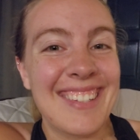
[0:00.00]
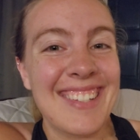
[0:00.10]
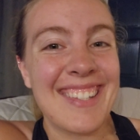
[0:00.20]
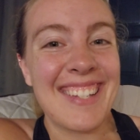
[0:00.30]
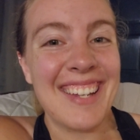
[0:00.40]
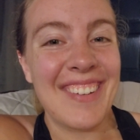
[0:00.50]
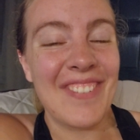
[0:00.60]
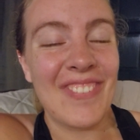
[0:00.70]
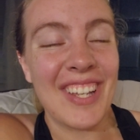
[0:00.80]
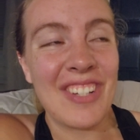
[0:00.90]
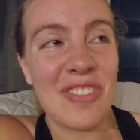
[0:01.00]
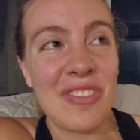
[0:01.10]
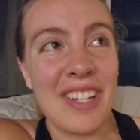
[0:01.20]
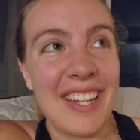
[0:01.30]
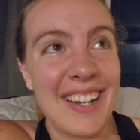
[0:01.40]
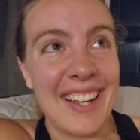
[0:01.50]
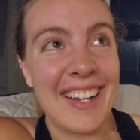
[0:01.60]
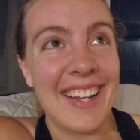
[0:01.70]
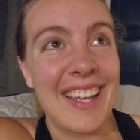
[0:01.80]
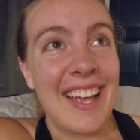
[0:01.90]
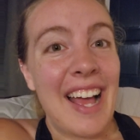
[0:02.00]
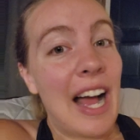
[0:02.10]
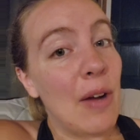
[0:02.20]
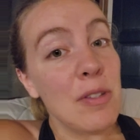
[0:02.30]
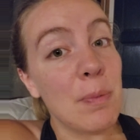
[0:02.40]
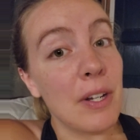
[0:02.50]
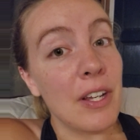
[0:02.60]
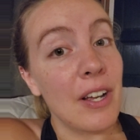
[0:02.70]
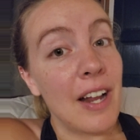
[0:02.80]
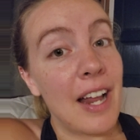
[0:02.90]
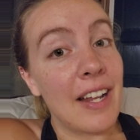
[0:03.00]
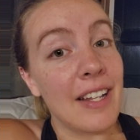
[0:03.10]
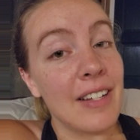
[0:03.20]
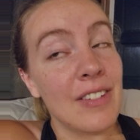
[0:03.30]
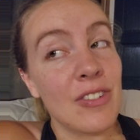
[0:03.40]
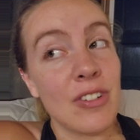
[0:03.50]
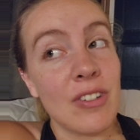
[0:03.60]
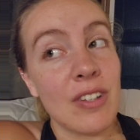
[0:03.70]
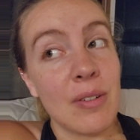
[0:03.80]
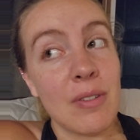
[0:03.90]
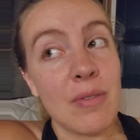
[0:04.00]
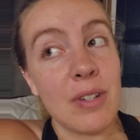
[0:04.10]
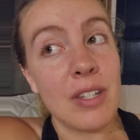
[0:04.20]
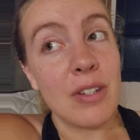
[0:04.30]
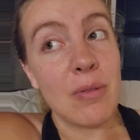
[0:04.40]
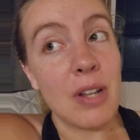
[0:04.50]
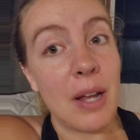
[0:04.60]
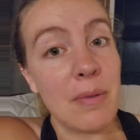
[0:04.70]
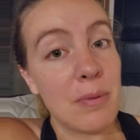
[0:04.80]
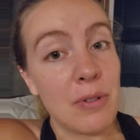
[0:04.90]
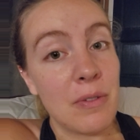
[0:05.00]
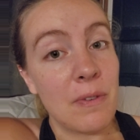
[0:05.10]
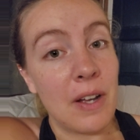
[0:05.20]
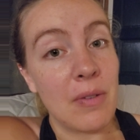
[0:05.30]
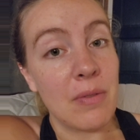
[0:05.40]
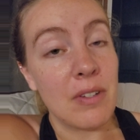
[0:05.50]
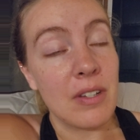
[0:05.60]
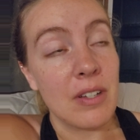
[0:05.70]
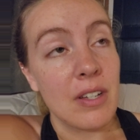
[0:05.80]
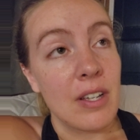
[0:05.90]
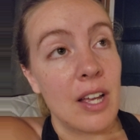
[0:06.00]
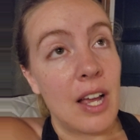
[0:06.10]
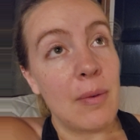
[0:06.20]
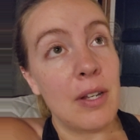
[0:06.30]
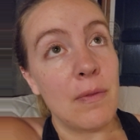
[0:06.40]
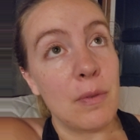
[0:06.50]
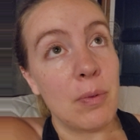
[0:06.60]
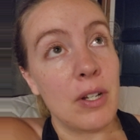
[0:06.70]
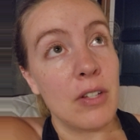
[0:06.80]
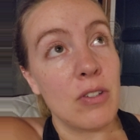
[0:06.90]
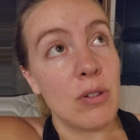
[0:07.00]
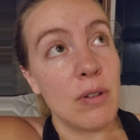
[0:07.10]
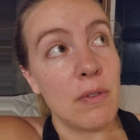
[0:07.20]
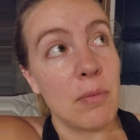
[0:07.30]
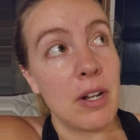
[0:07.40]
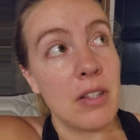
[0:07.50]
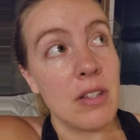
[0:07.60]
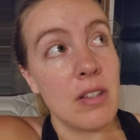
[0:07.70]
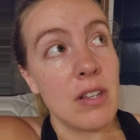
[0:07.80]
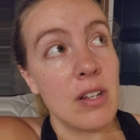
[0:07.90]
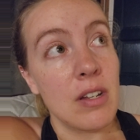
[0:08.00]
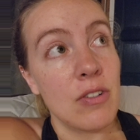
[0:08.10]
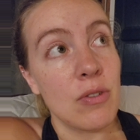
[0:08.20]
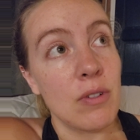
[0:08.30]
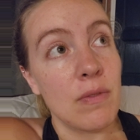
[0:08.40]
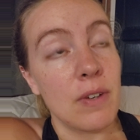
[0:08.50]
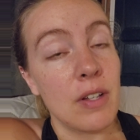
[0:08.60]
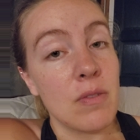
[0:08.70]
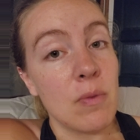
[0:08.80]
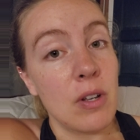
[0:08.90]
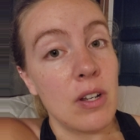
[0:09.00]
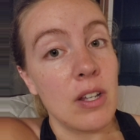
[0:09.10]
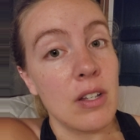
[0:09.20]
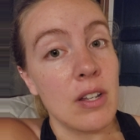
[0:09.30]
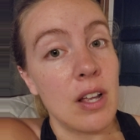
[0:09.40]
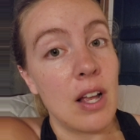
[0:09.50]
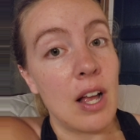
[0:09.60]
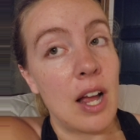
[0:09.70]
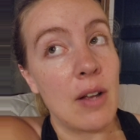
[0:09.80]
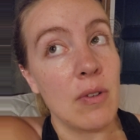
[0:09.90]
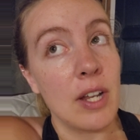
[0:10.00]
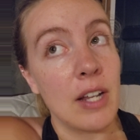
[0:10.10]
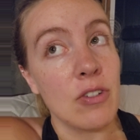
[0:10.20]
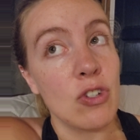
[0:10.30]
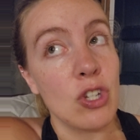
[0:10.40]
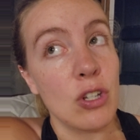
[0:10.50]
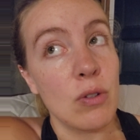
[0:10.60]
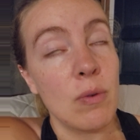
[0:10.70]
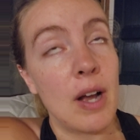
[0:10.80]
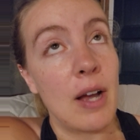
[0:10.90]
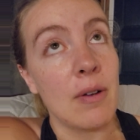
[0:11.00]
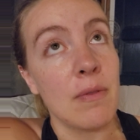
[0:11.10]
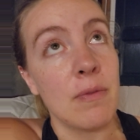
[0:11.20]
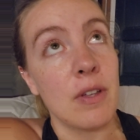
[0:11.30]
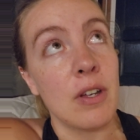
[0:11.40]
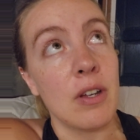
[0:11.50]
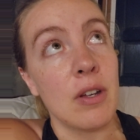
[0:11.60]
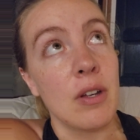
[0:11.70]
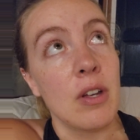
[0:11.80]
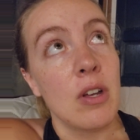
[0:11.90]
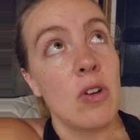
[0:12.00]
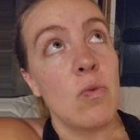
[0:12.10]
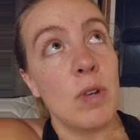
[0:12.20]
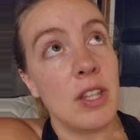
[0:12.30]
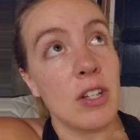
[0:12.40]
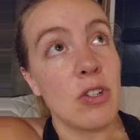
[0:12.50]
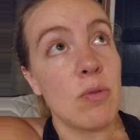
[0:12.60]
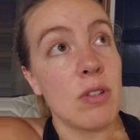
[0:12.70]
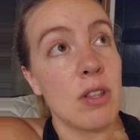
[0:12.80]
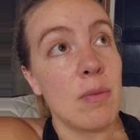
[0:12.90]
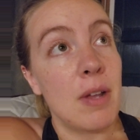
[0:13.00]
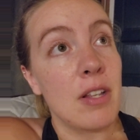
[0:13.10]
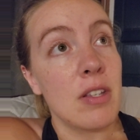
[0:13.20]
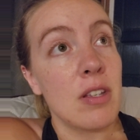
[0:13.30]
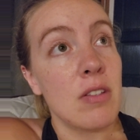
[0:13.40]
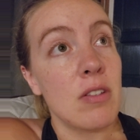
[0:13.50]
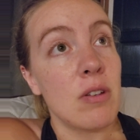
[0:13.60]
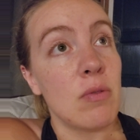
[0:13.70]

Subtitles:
see if like she'll eat it. I was pretty good at it. There was only 2 times where she found, I mean, if you're putting 2 different medicines in and she only finds one, and I only had 2 out of the week that she was on the medicine, so